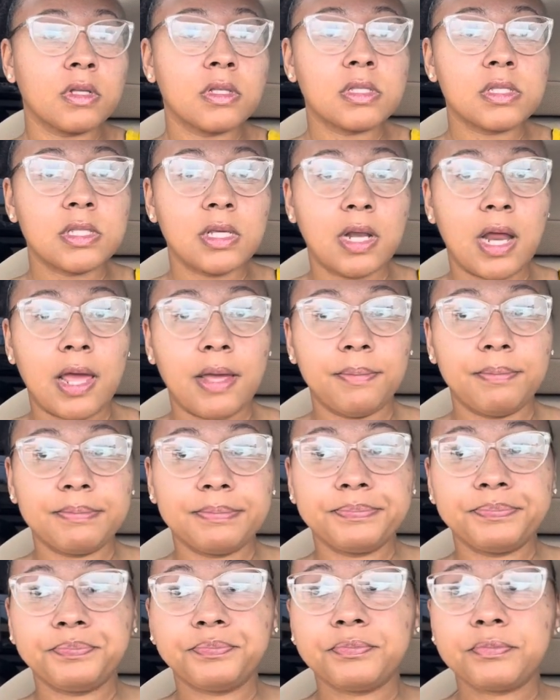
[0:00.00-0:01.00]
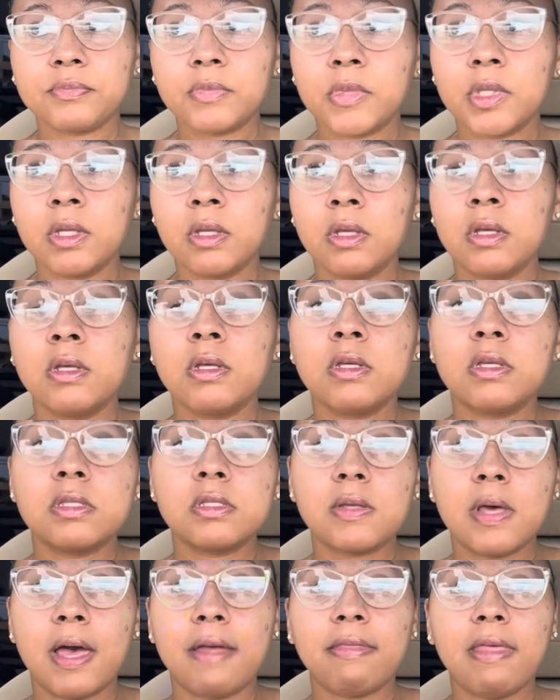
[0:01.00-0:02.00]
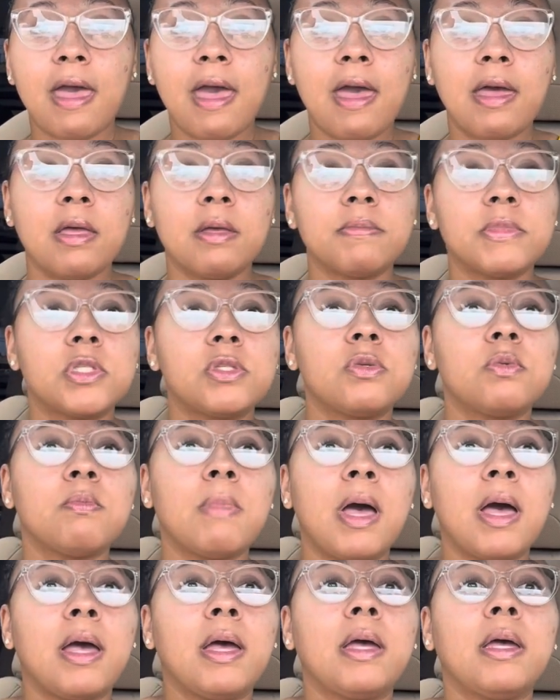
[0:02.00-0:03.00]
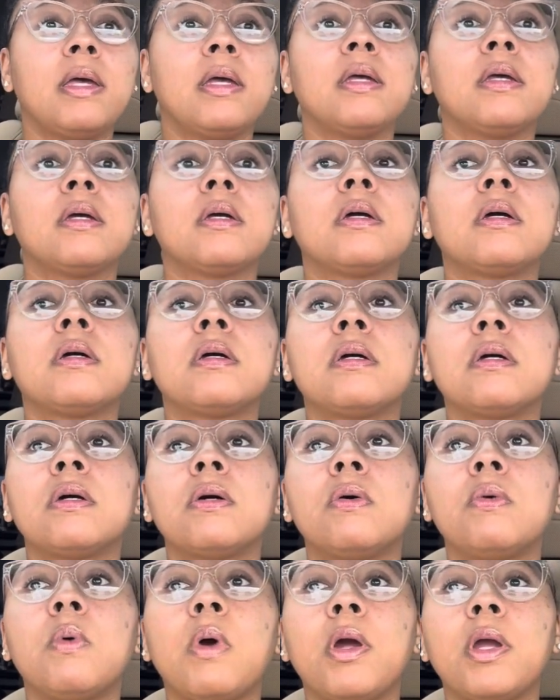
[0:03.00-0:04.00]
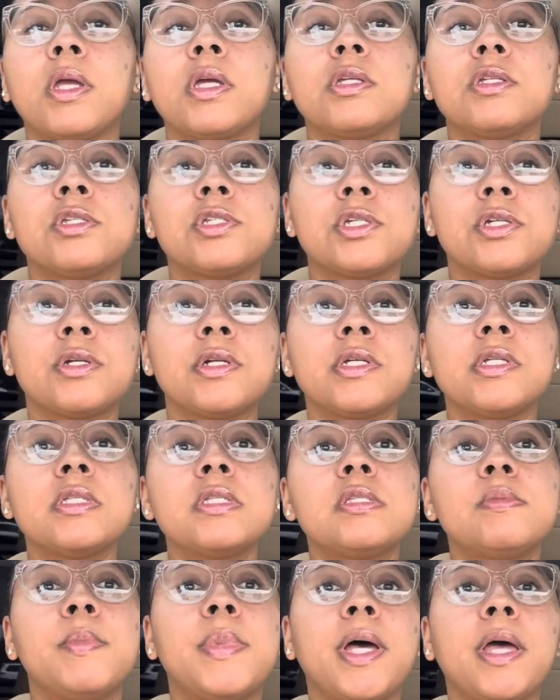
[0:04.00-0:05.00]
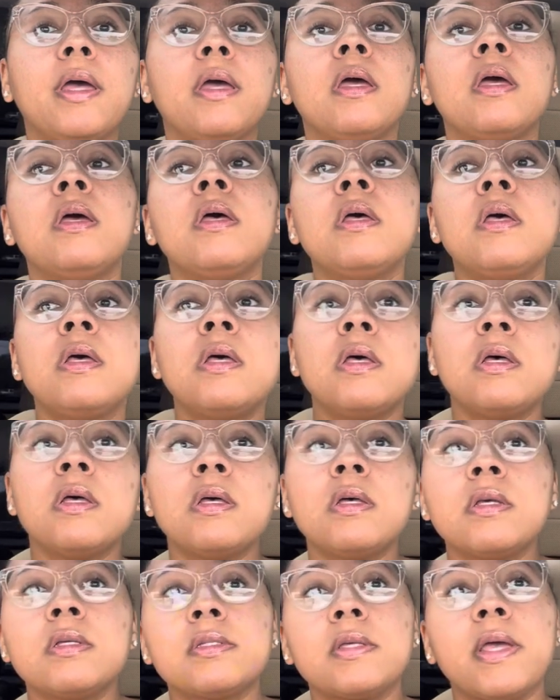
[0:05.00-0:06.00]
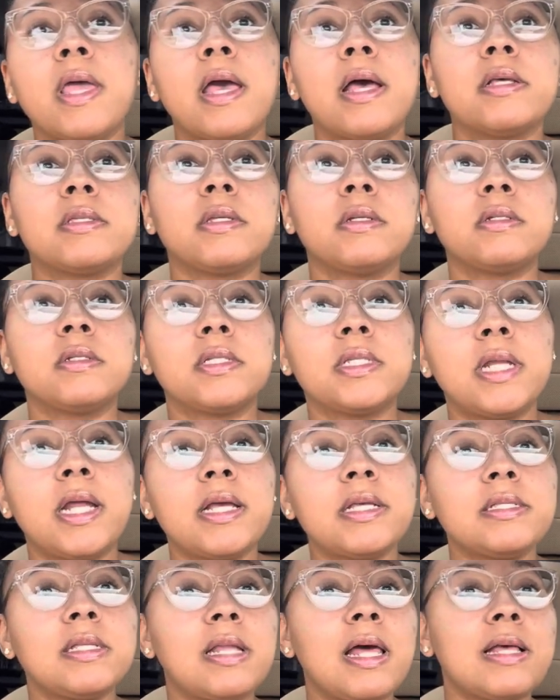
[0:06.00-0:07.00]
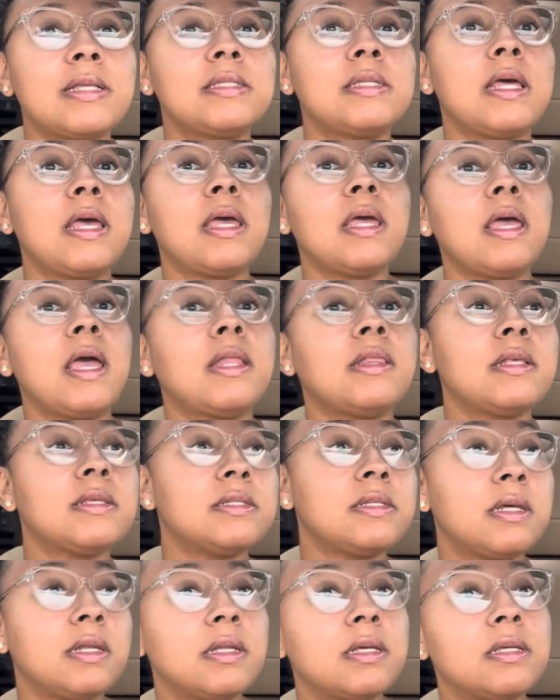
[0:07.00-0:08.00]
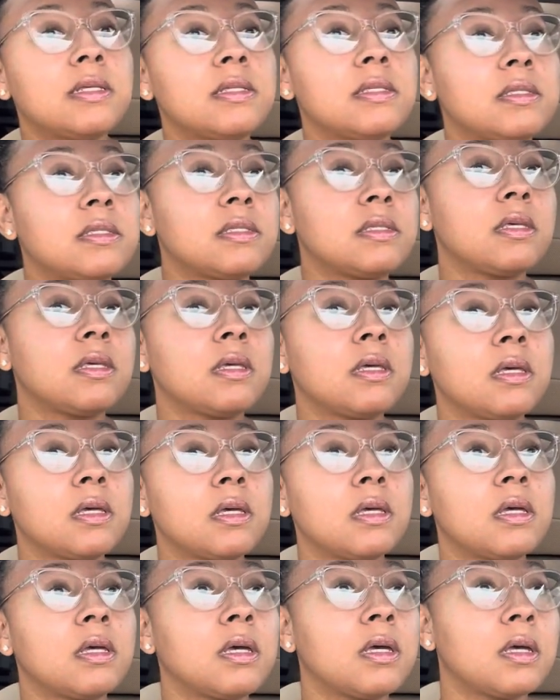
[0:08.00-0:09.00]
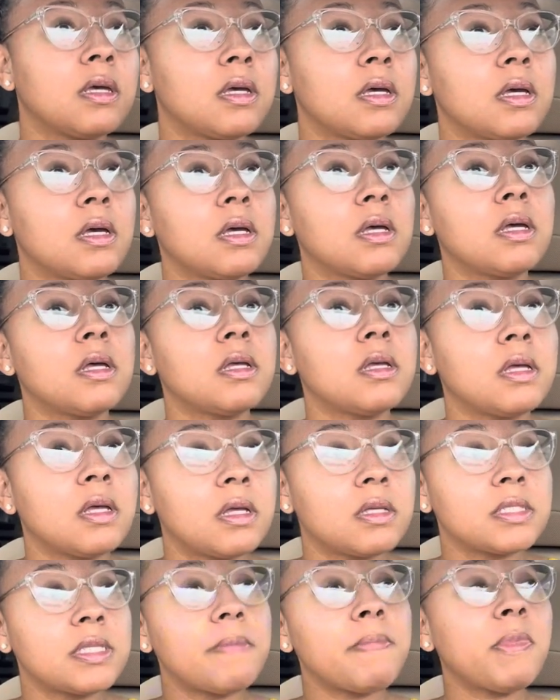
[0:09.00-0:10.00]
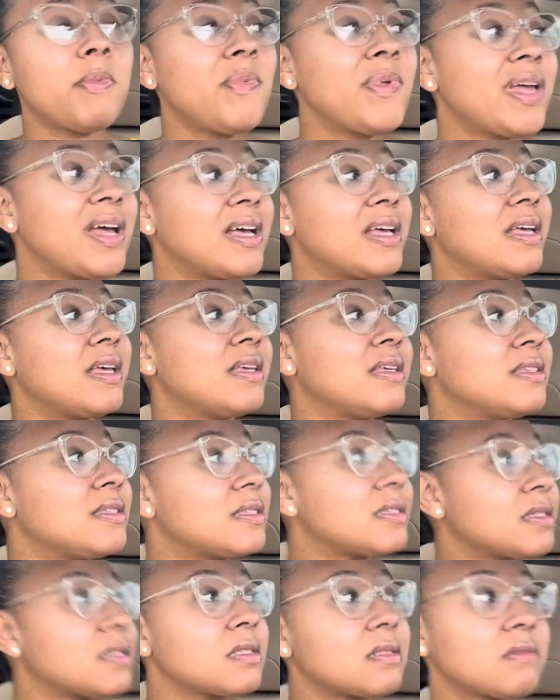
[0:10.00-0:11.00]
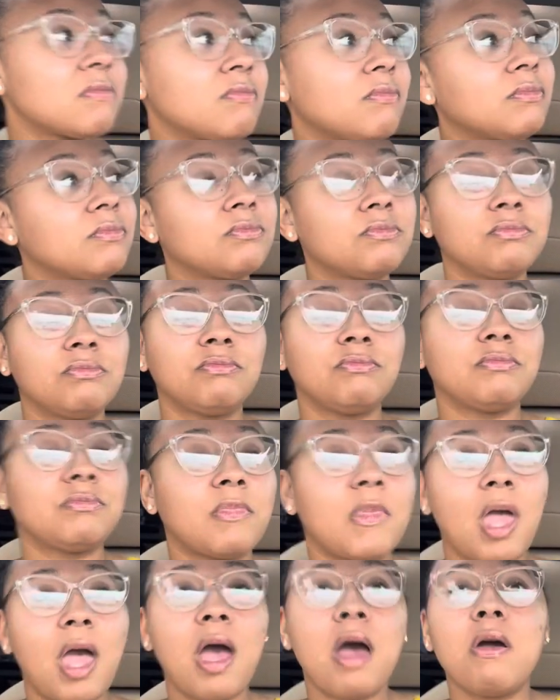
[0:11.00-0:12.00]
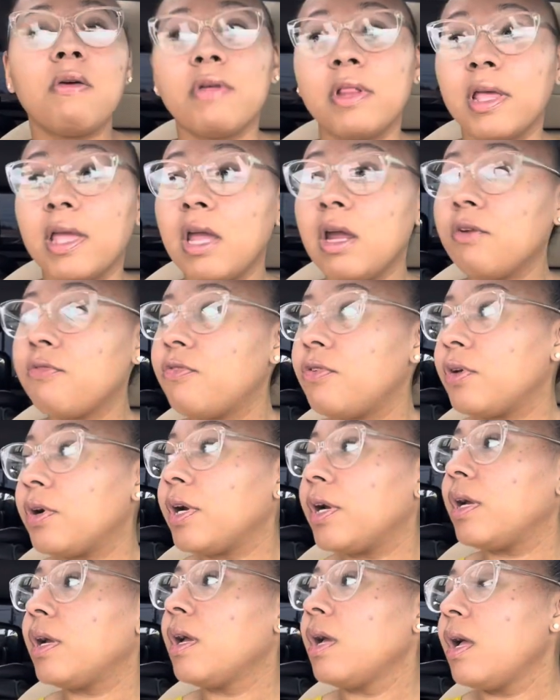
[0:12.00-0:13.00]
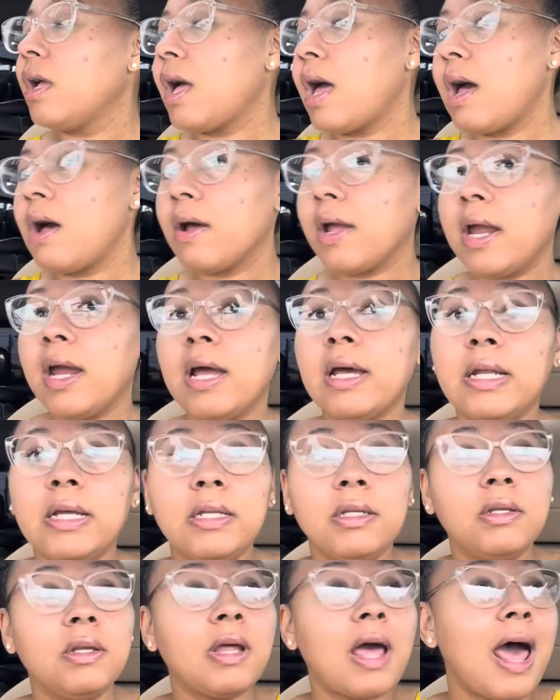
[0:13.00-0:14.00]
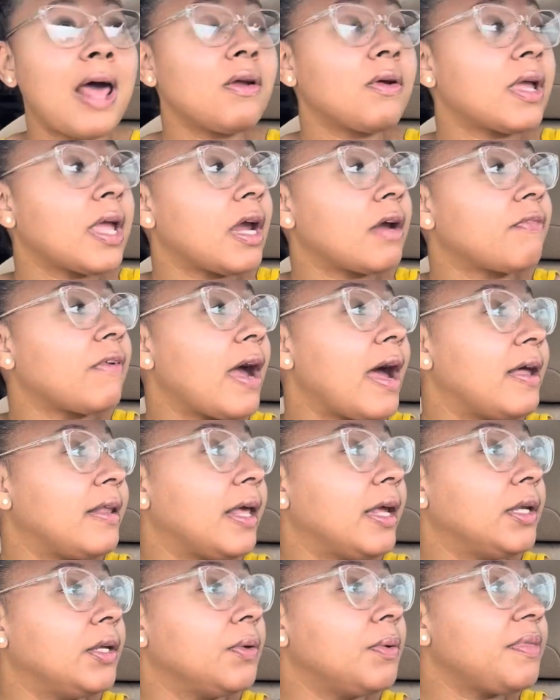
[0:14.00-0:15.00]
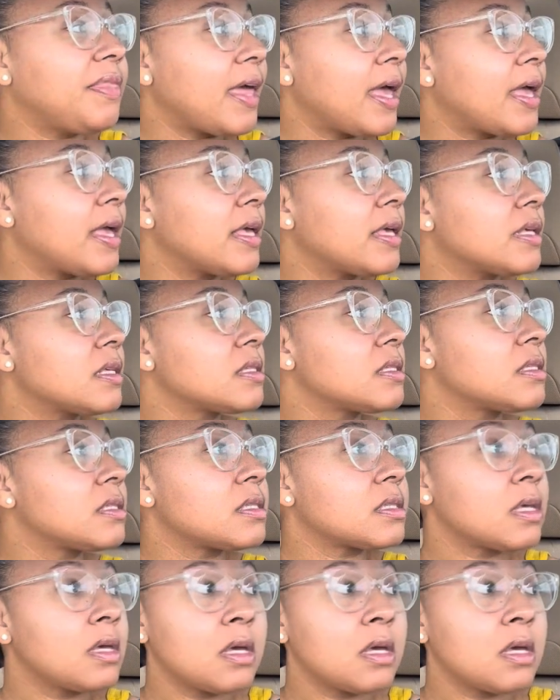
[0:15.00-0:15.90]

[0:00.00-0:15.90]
today. So I have to add him to my work insurance. But so yeah, so today is the last day at this dentist. Simply because I don't really care for it. I don't care for how they do things.